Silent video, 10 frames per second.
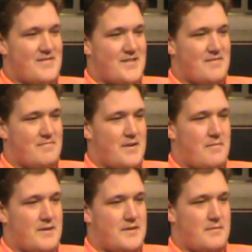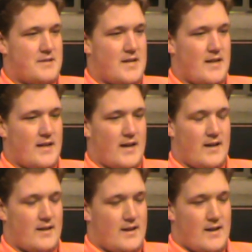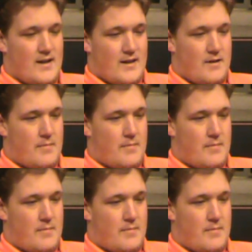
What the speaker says: and being Mississippi State, their